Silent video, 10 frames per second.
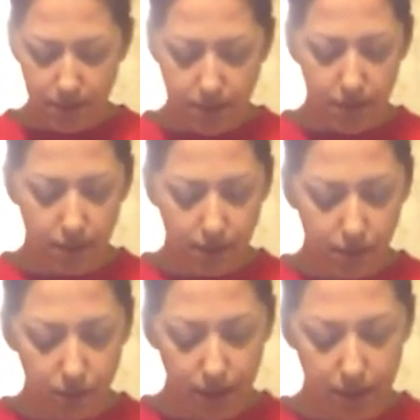You
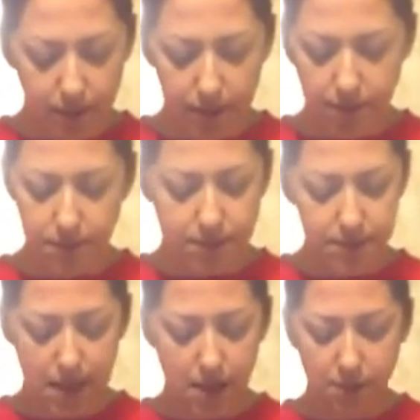learned quickly he would
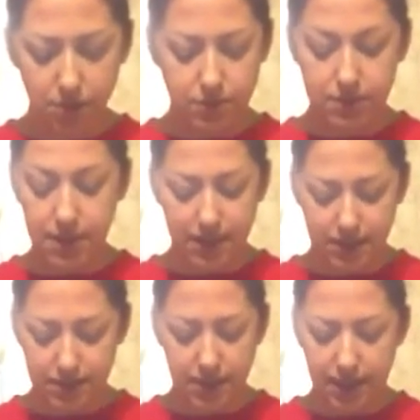say almost
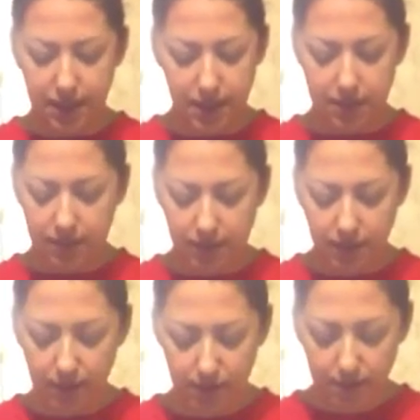yes to anything